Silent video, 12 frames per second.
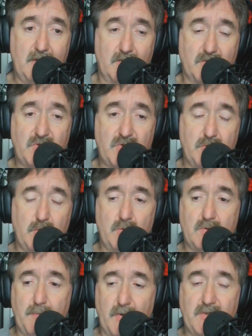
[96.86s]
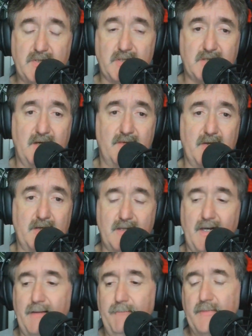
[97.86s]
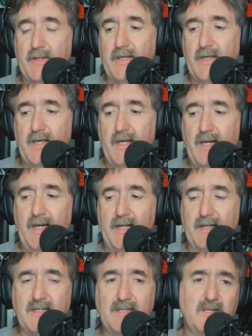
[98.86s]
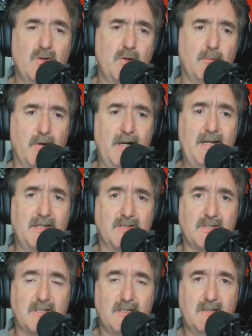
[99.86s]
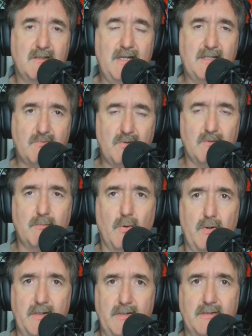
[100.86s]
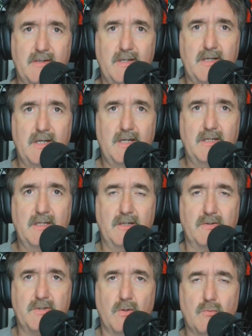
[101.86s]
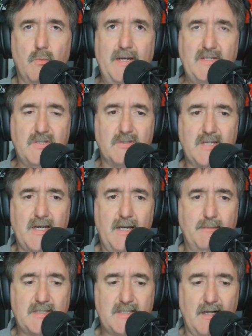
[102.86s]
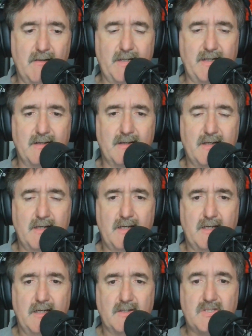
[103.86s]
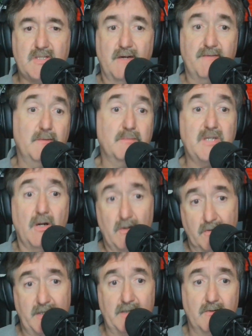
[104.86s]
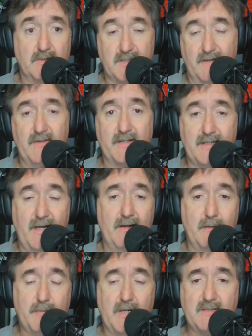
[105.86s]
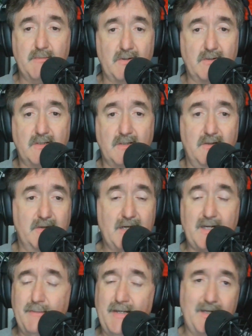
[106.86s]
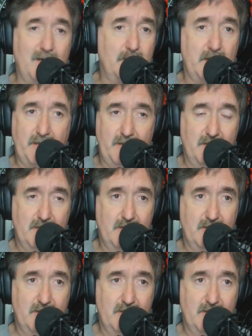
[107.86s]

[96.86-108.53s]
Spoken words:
shoes, purses, stuff like that, and get to know your brands. That's real important. Don't waste your time selling stuff from Target or stuff like that on Poshmark. You're not going to make any money.